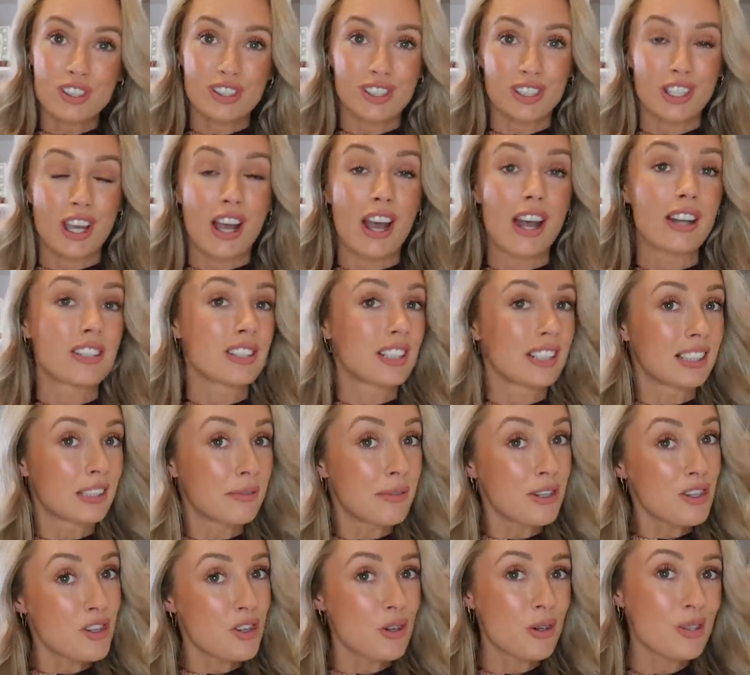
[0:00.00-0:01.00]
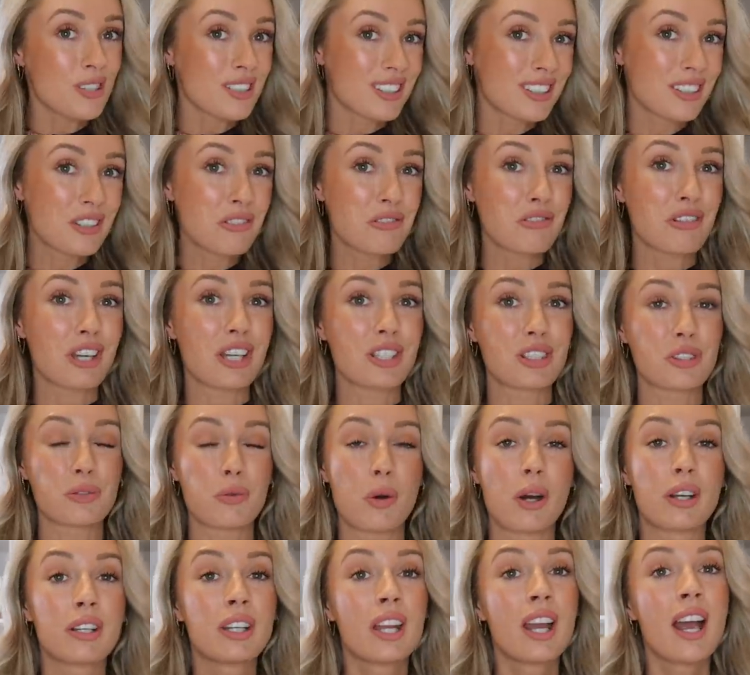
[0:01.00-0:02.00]
skirt, a little bit shorter than the first
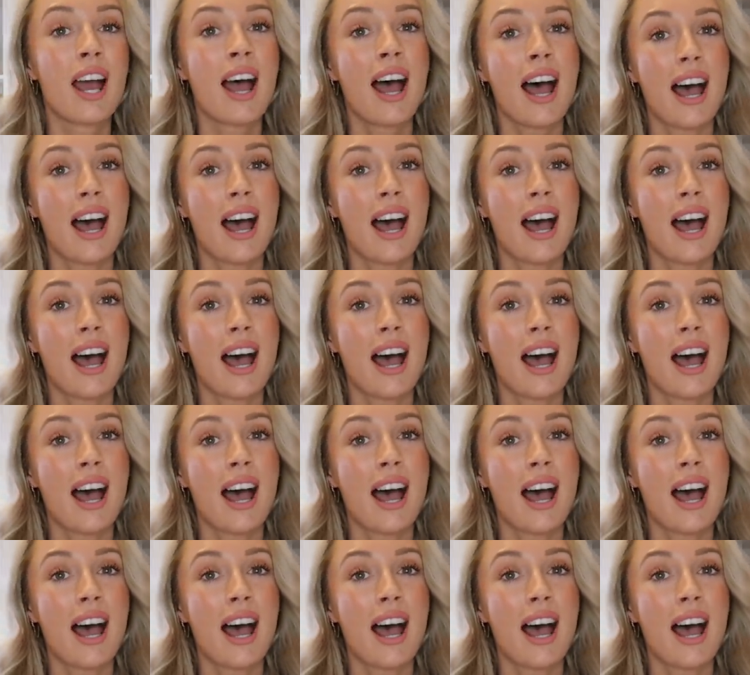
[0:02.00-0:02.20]
one.